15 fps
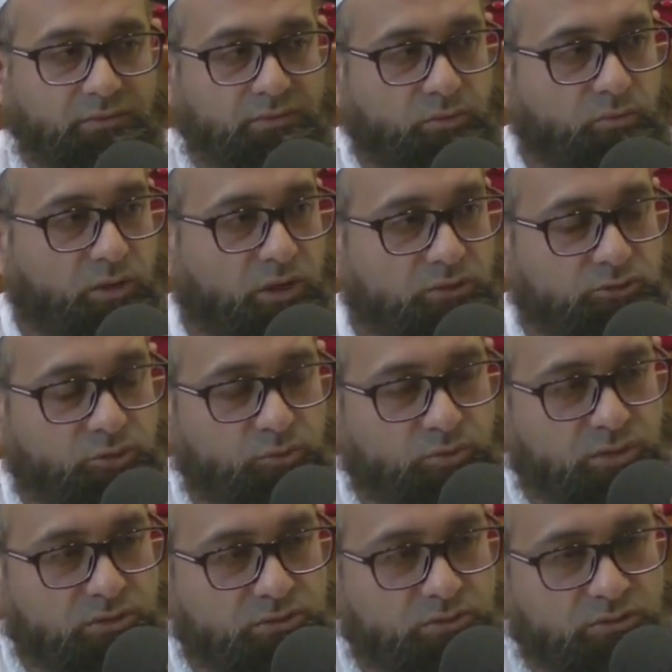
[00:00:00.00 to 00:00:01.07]
the
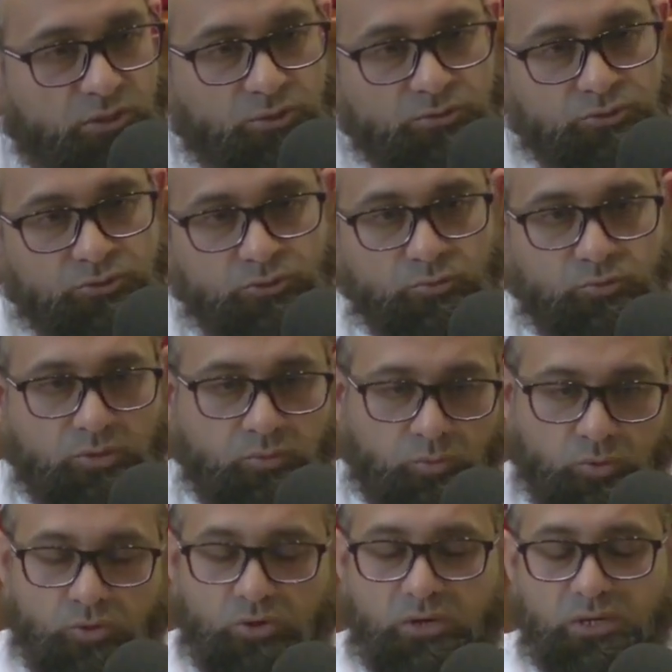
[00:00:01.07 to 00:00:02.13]
wrongdoers, those who were
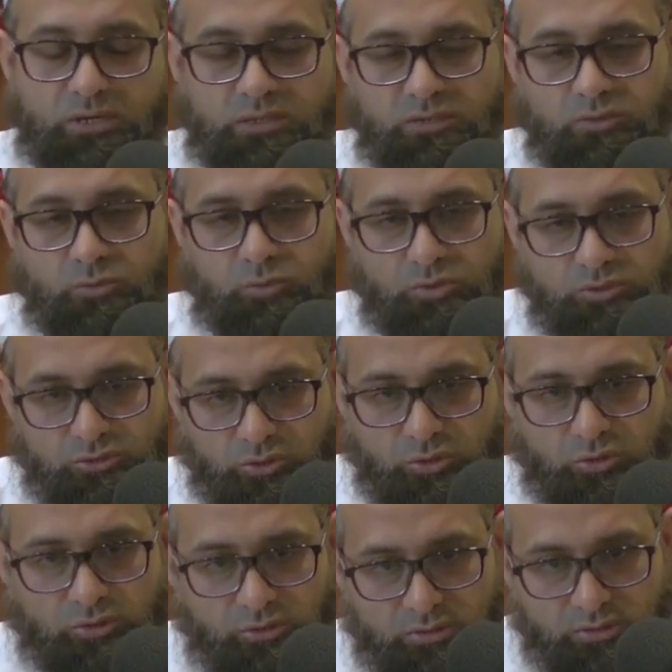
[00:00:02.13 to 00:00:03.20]
warned, who were
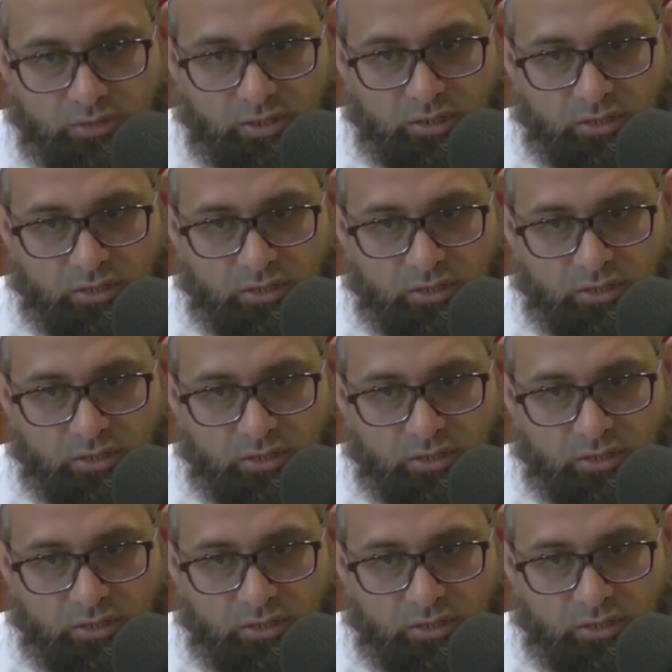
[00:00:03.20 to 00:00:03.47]
told,